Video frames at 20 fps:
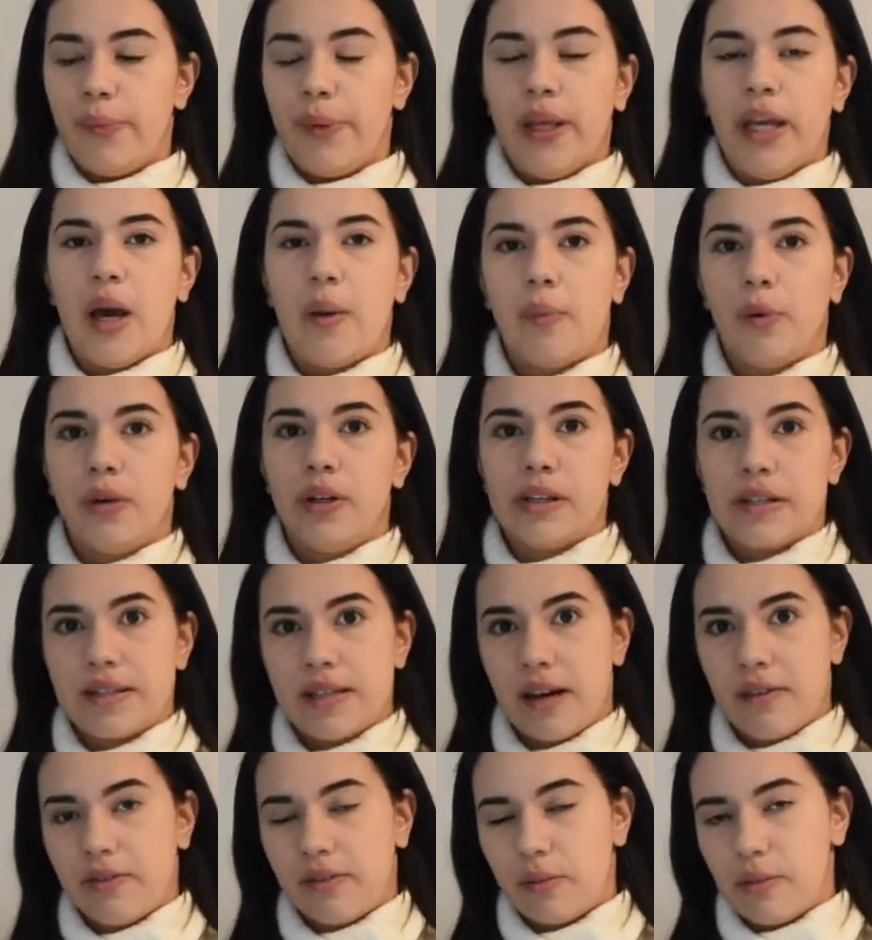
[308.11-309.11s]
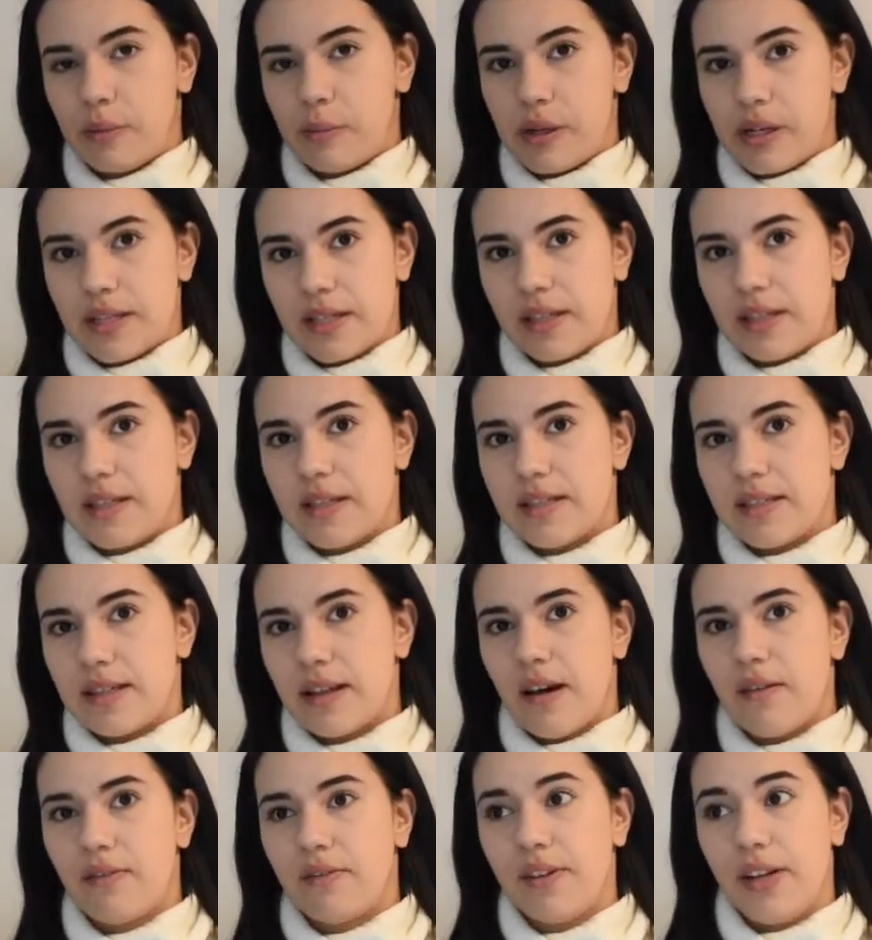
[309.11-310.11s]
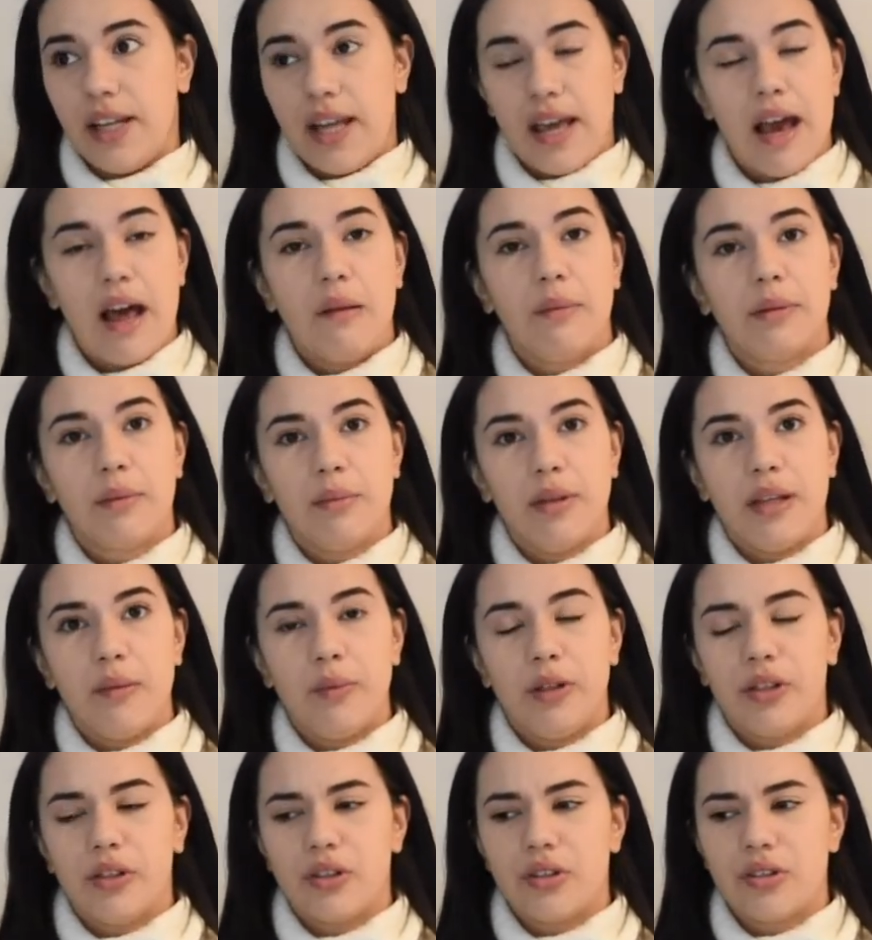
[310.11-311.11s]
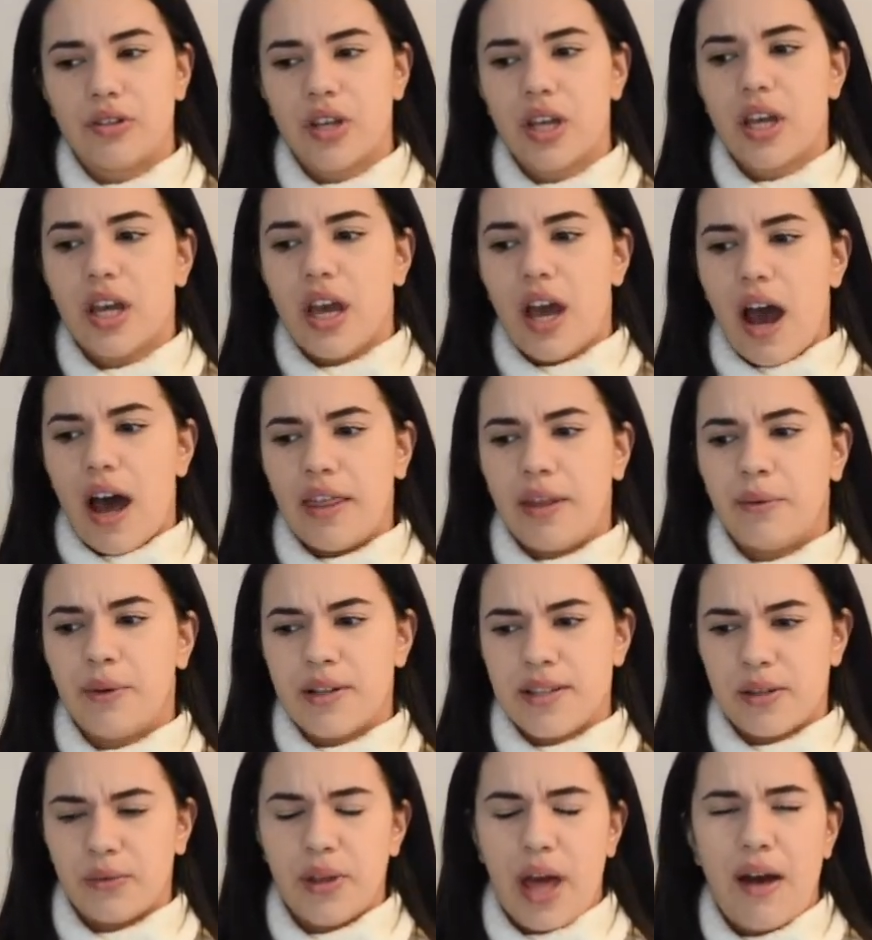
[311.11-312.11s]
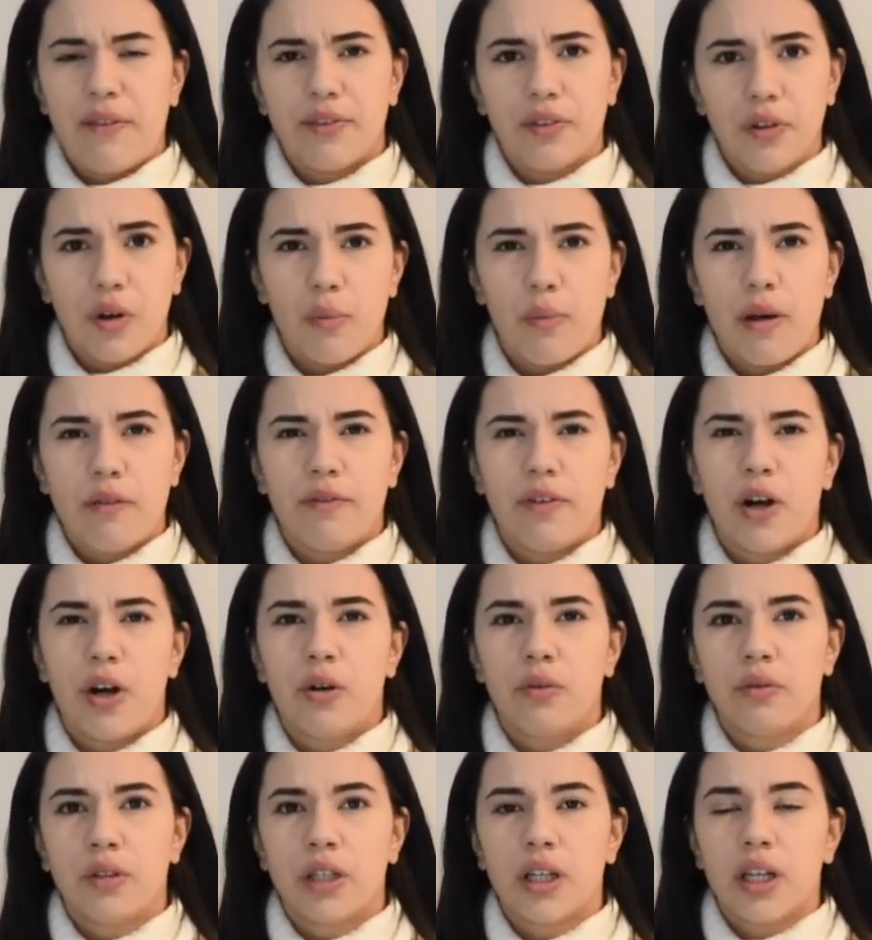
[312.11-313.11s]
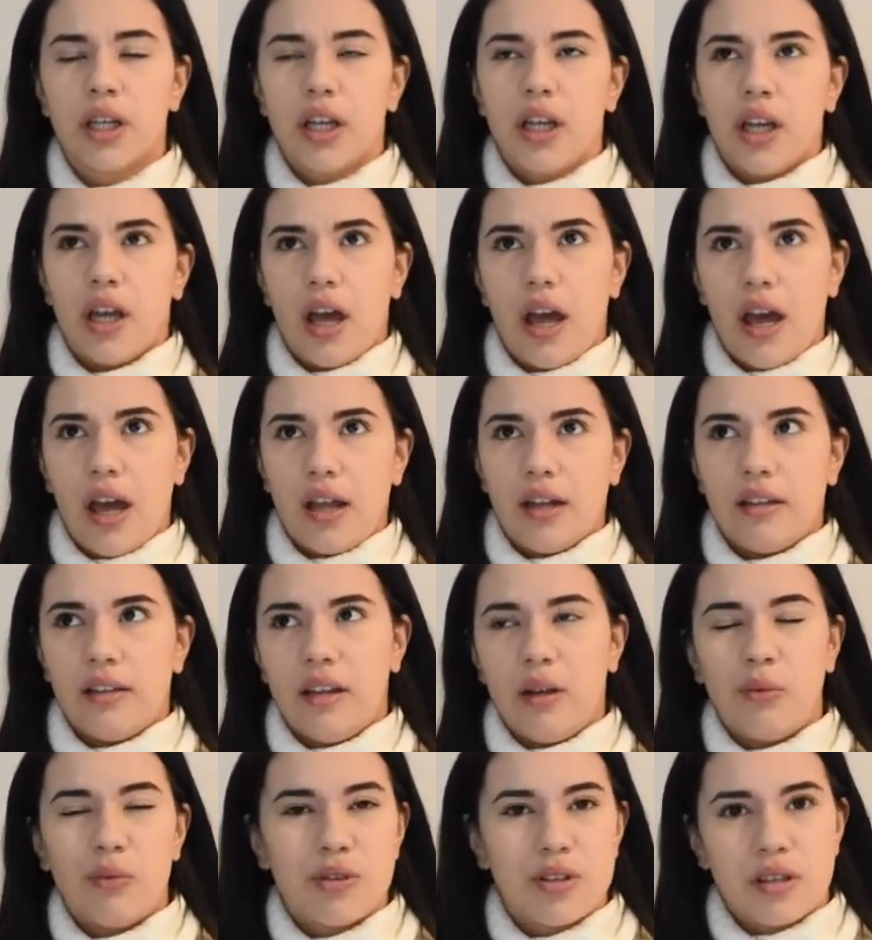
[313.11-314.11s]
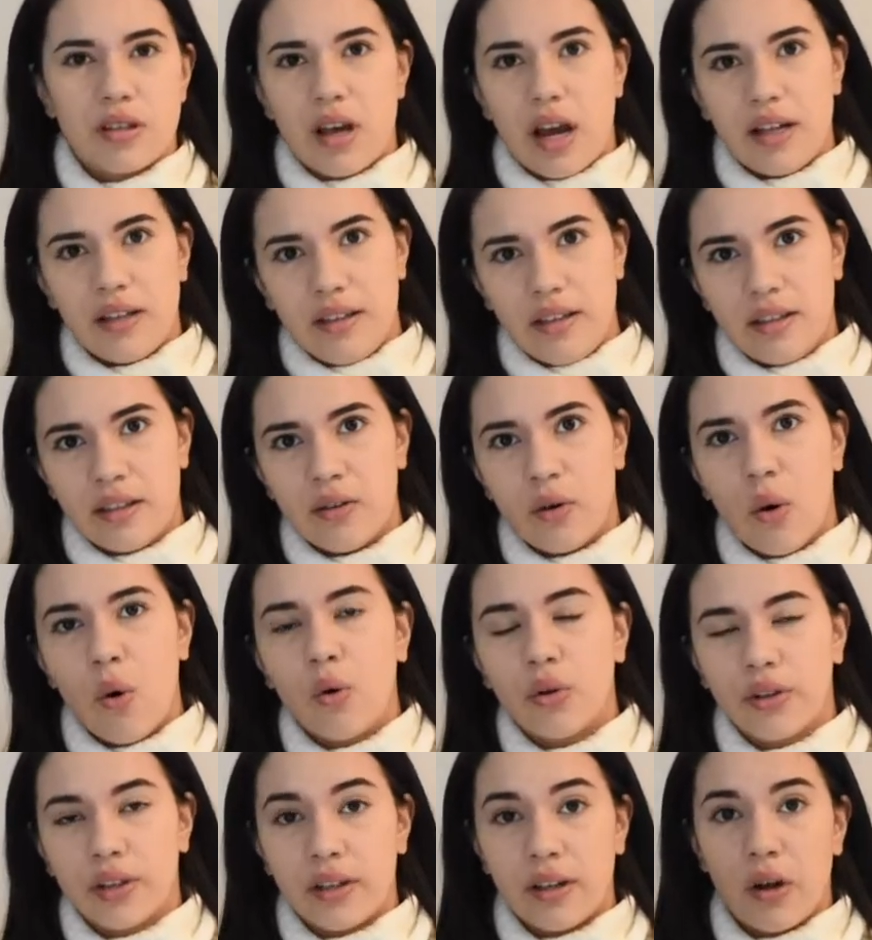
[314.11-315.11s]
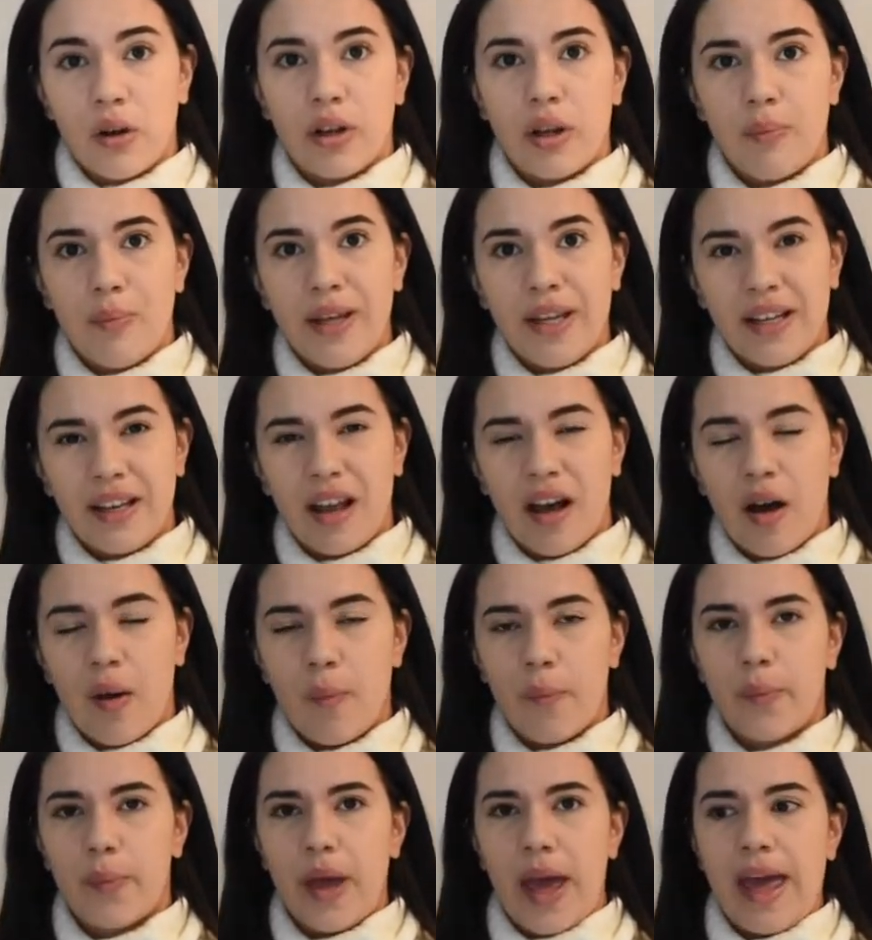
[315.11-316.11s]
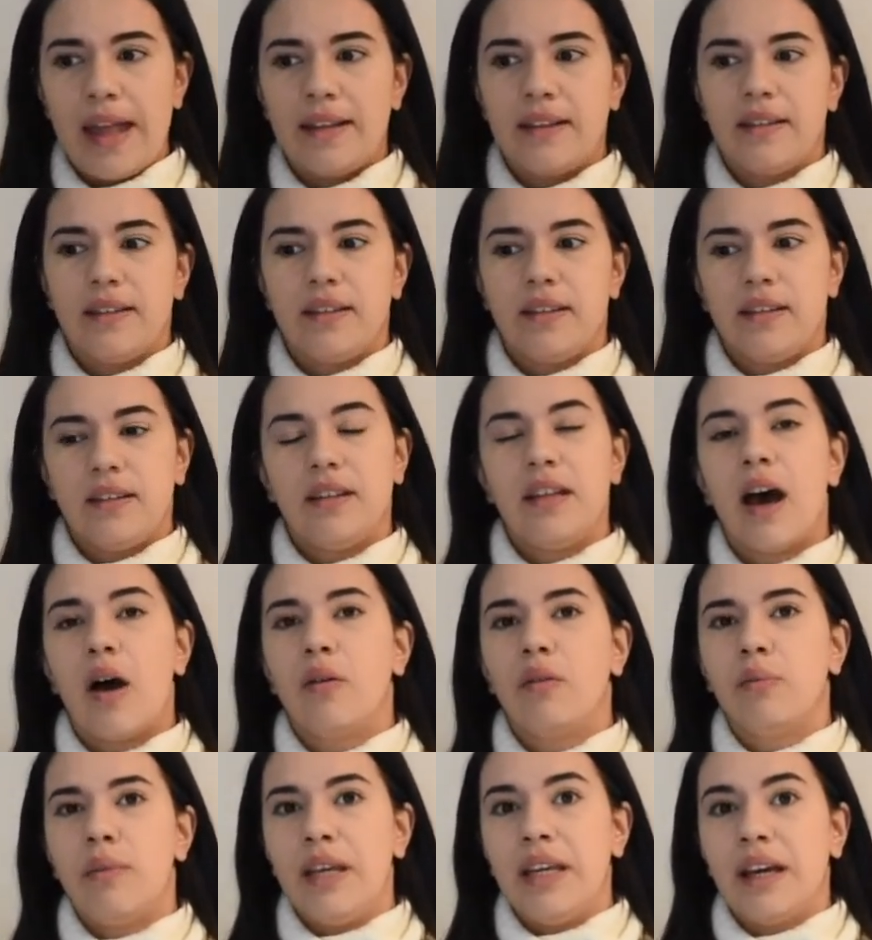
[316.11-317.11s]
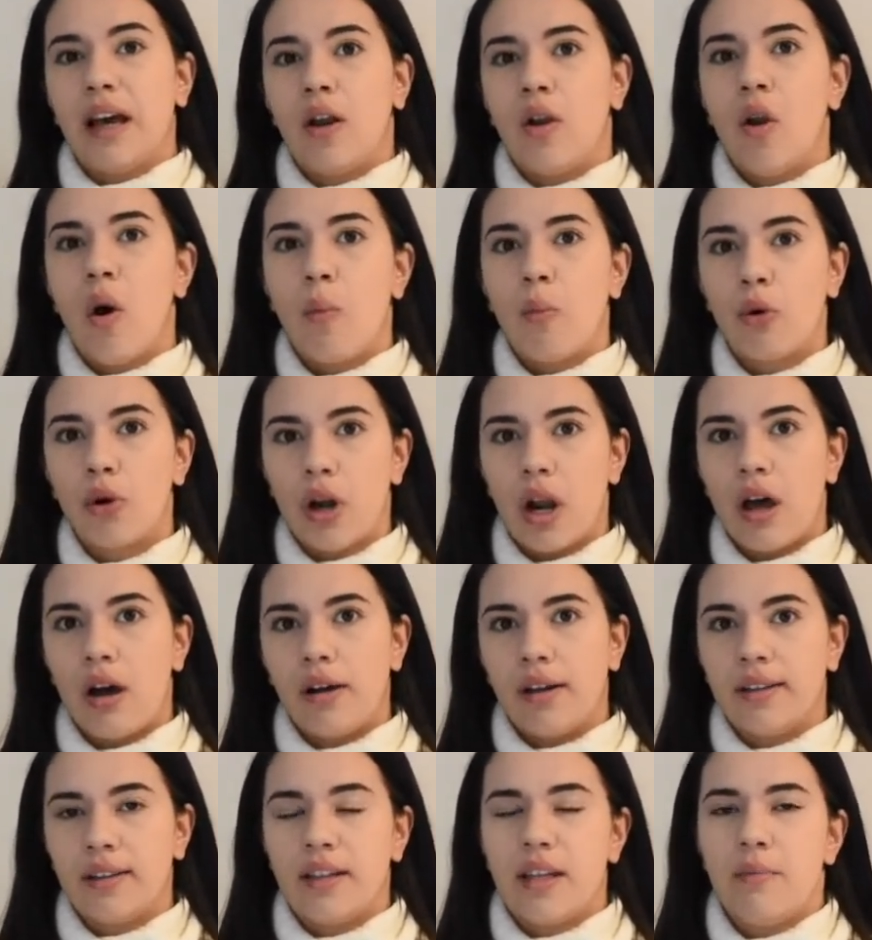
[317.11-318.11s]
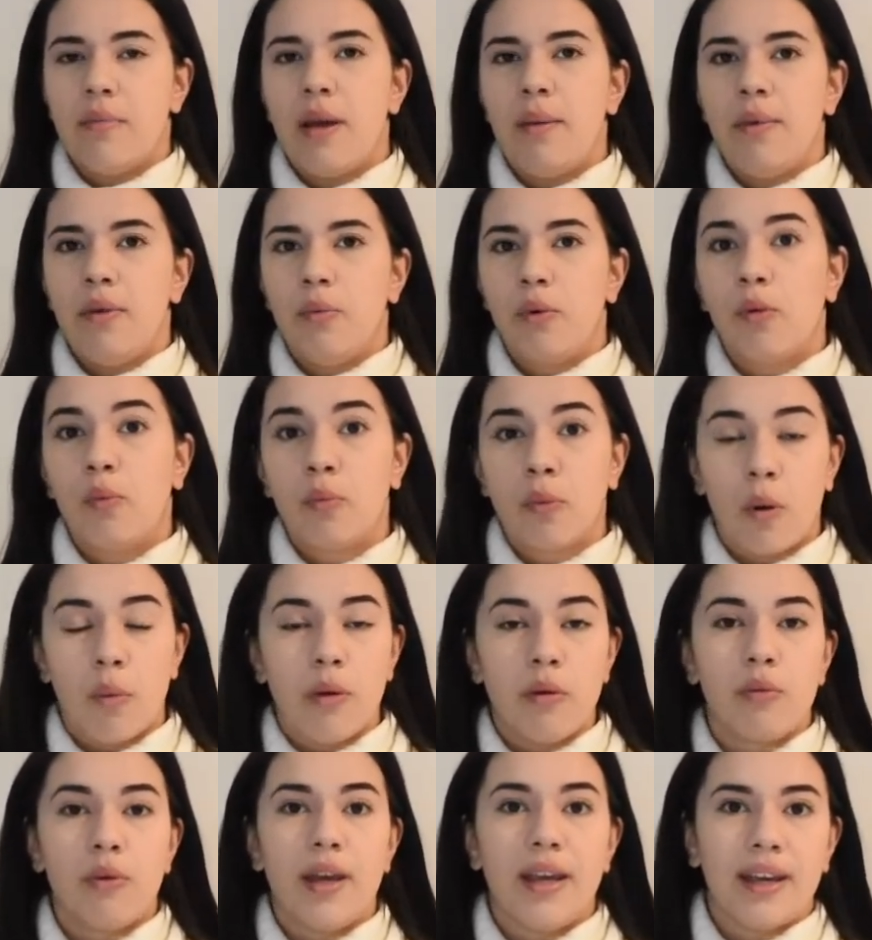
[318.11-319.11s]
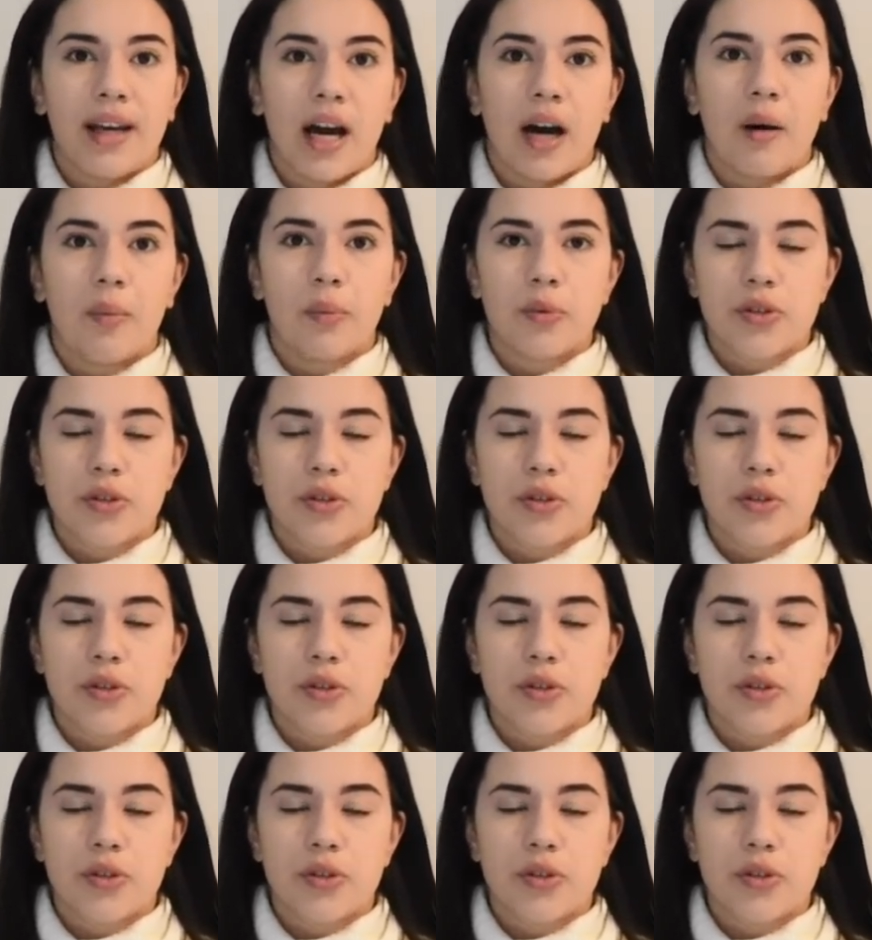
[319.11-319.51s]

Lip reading: pick up all the stuff from the basket and stuff really helped me, because otherwise I would have to go on my phone and it wasn't ideal, or turn on the big lamp, and that would make a lot more light and the baby would probably wake up.